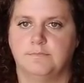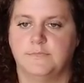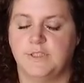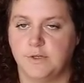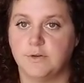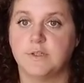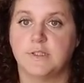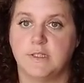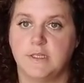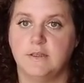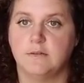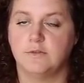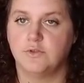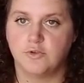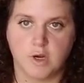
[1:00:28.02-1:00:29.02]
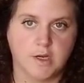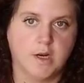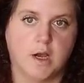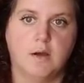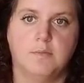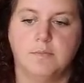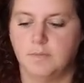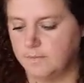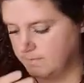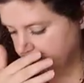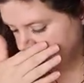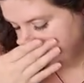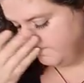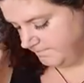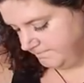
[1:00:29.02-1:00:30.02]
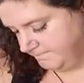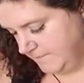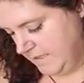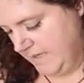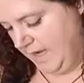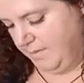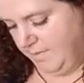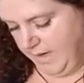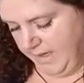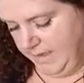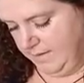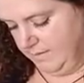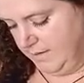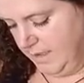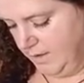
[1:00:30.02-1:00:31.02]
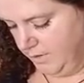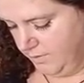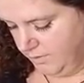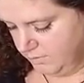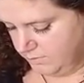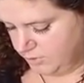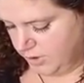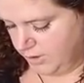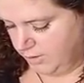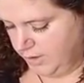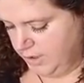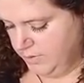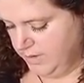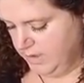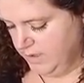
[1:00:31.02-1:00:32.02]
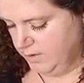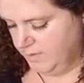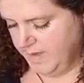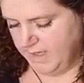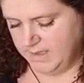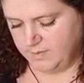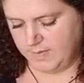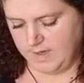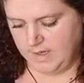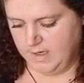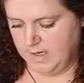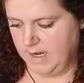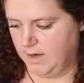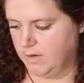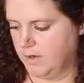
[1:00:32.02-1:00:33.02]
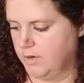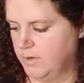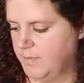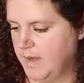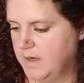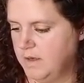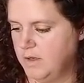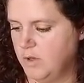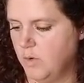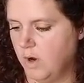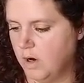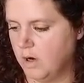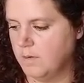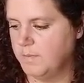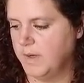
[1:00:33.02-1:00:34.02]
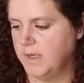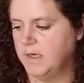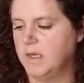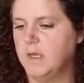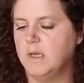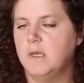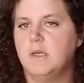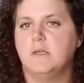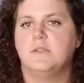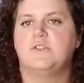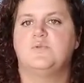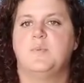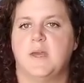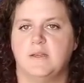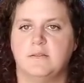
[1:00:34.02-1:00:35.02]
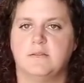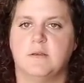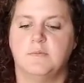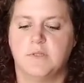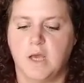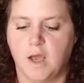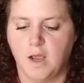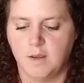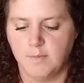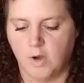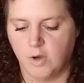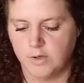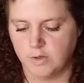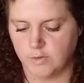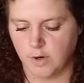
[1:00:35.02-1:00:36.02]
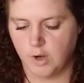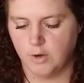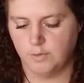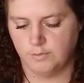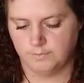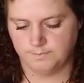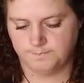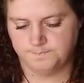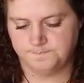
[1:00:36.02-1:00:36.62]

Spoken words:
Seriously, straight up. I mean, that might, you know, trigger you a little bit depending on how codependent you are, but spend some time on your own.